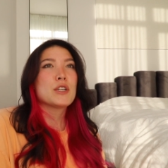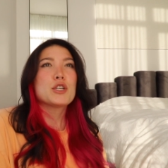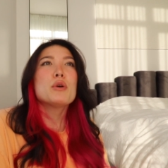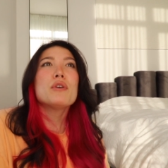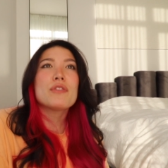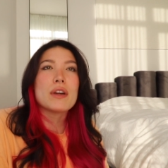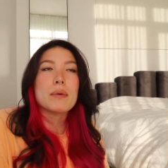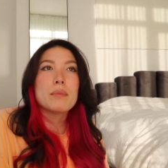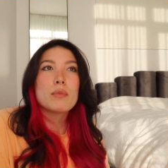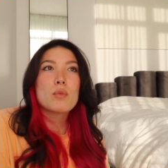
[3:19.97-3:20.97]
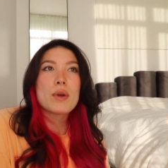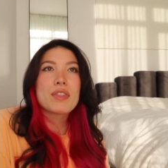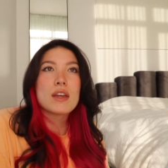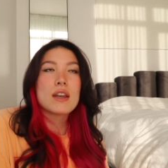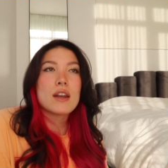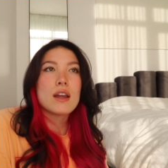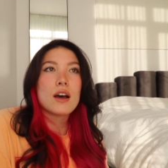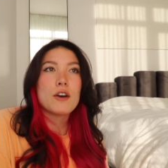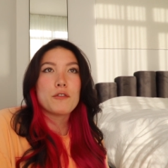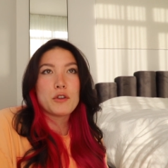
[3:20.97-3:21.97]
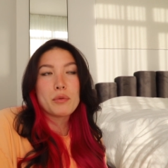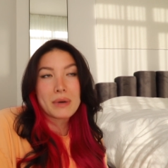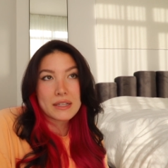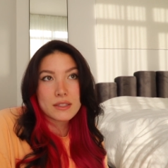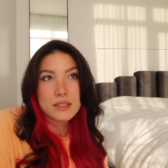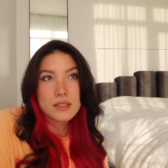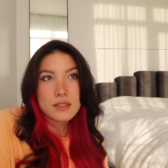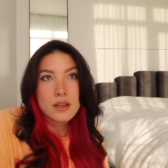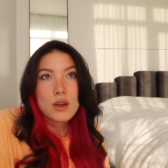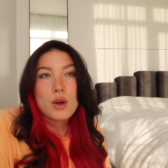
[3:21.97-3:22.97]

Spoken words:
2 of them within a few months.